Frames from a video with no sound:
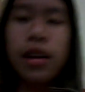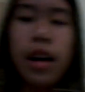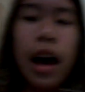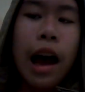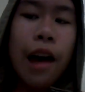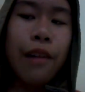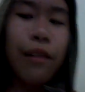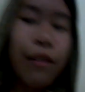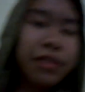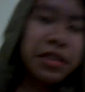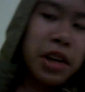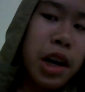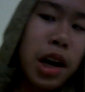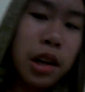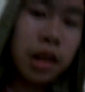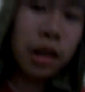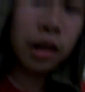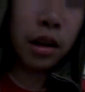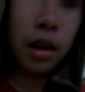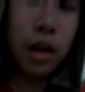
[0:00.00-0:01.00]
I have a
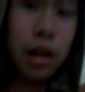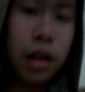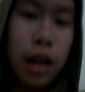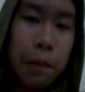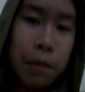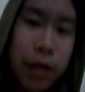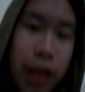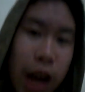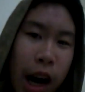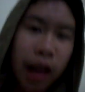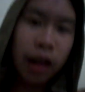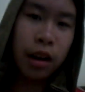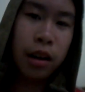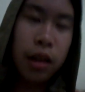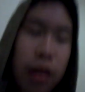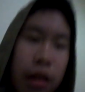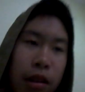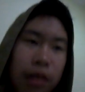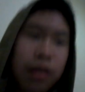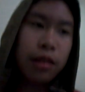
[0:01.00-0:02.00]
friend named
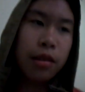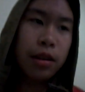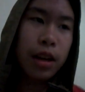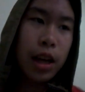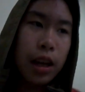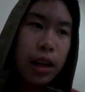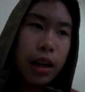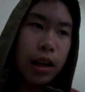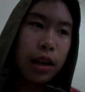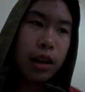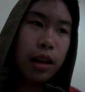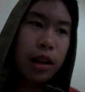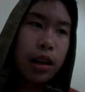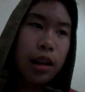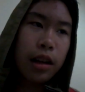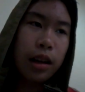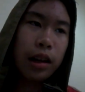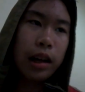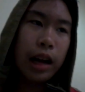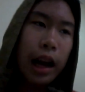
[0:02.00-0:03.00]
Dragon.
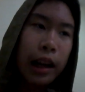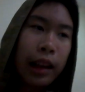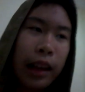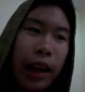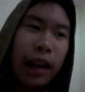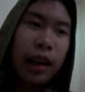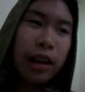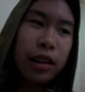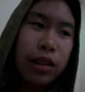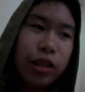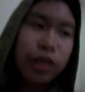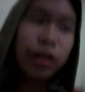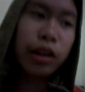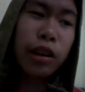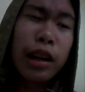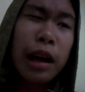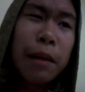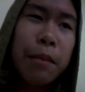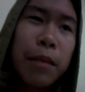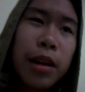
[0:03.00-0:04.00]
I think his
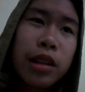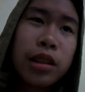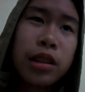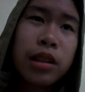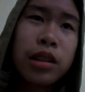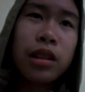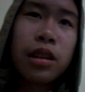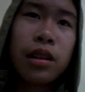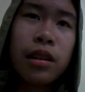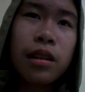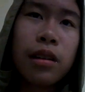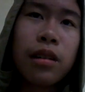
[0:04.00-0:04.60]
real name is.